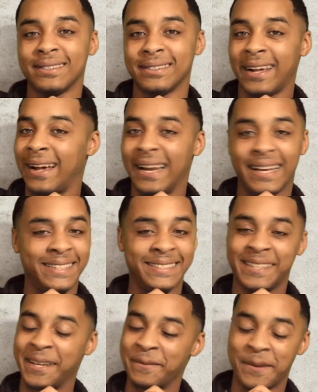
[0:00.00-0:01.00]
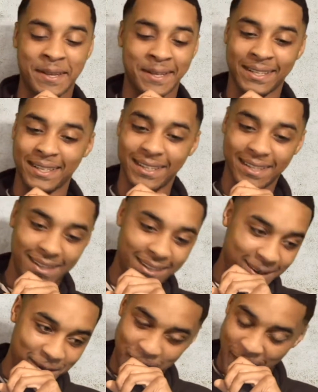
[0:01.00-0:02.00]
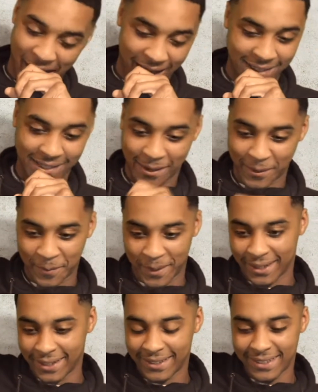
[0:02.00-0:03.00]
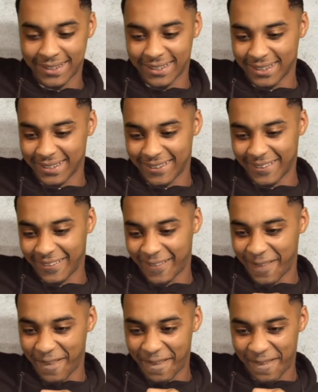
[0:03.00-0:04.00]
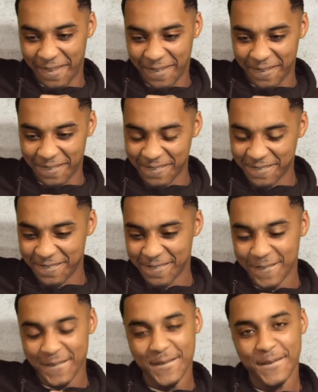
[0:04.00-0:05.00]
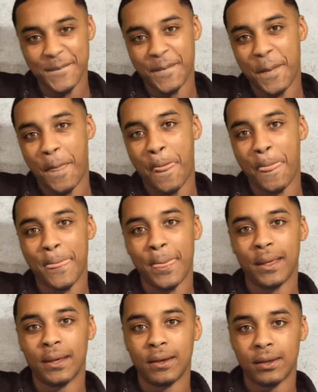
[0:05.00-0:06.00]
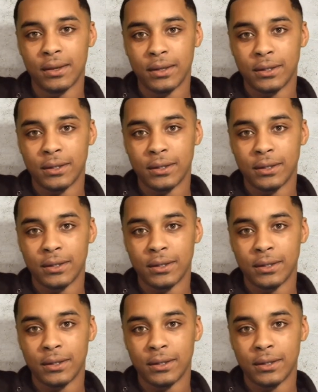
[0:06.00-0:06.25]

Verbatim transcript: That's all I can say, man. Come on, man. Bad talk, man. Man, we can't wait, bro. Look, bro, this is something that we do on the show.